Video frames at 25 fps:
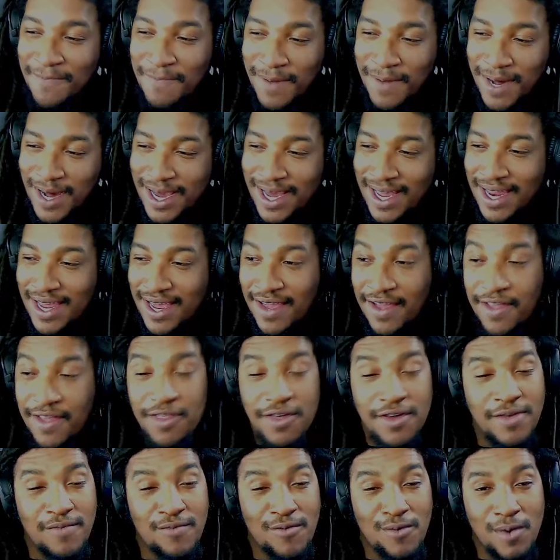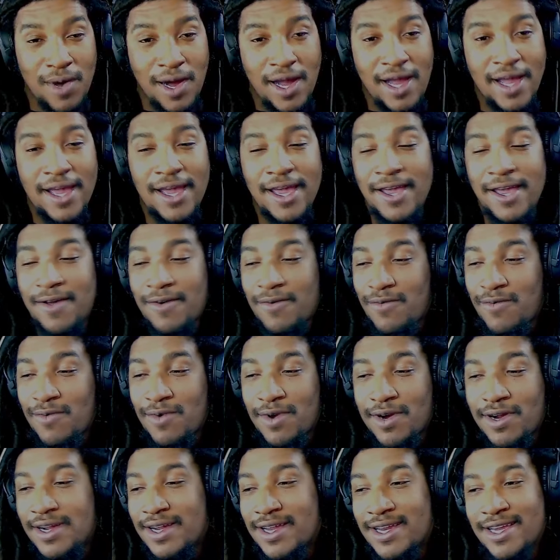But either way,
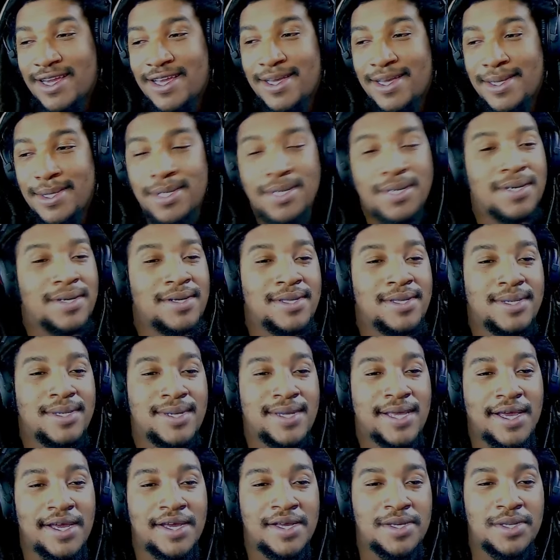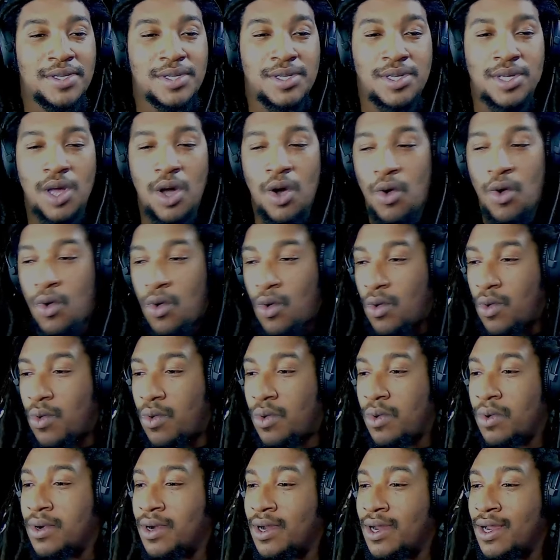we're gonna get to it today. So